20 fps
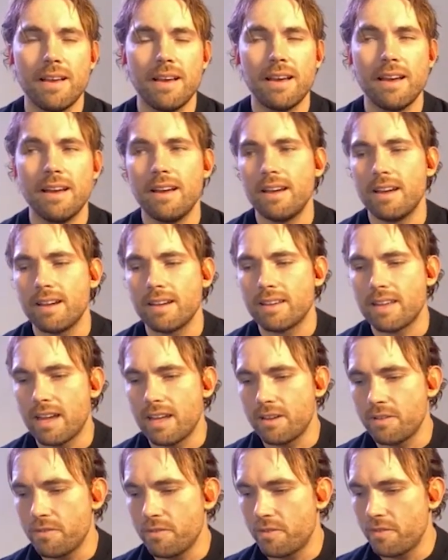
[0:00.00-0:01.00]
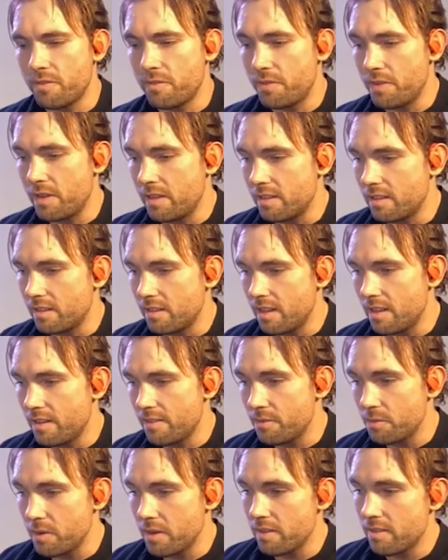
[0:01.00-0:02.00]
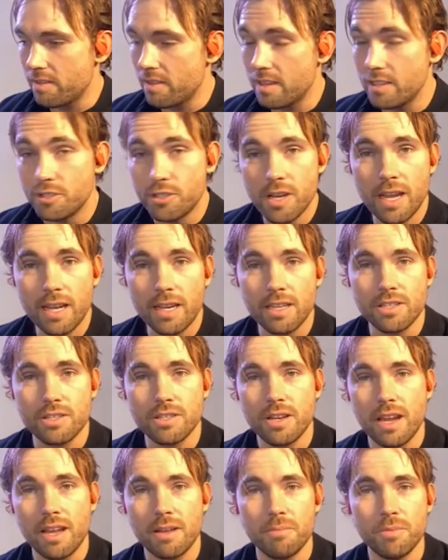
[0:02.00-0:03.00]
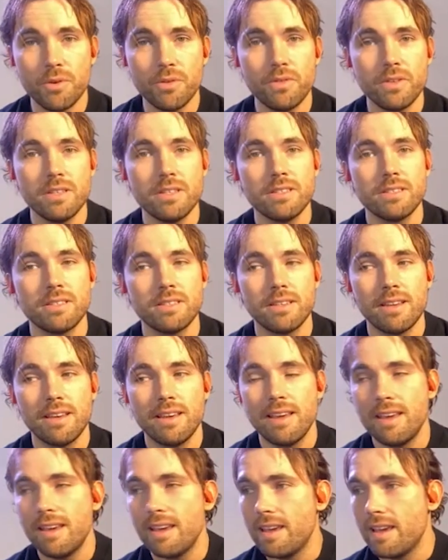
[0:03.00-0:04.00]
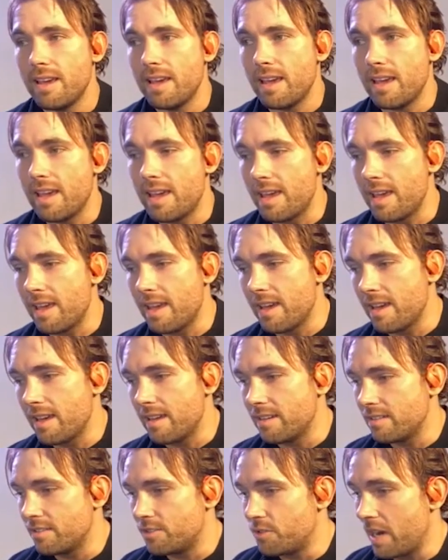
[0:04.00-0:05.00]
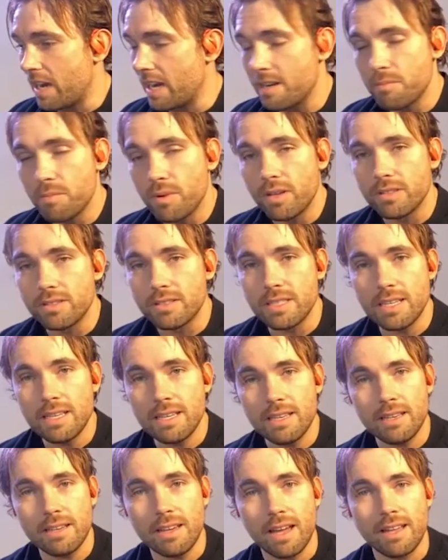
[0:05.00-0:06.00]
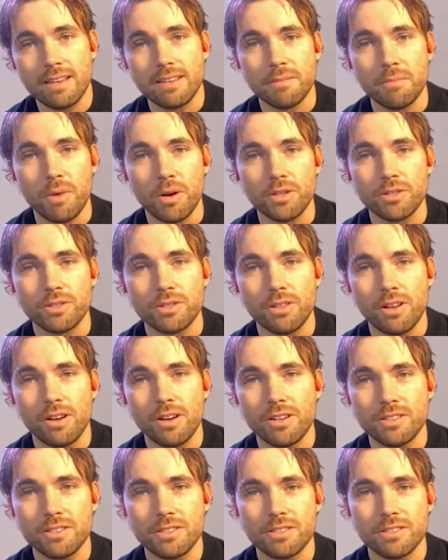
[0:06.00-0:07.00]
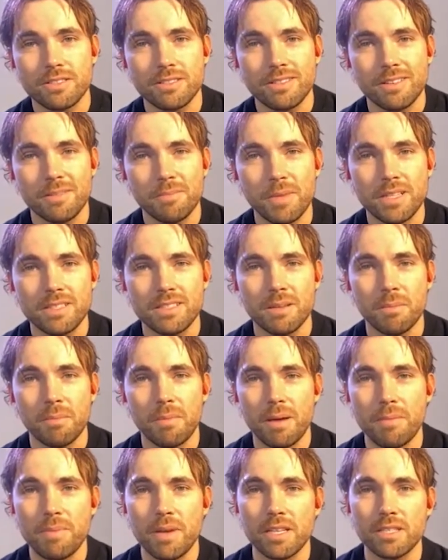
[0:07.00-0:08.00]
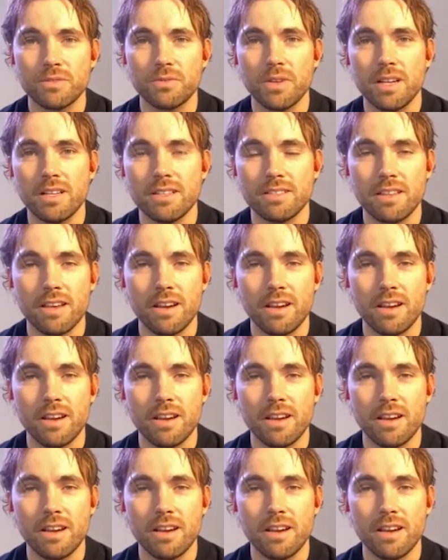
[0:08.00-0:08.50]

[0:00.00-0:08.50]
I kind of fell in love with Jackie Chan movies and Dragon Ball Z, got into martial arts, met some of my best friends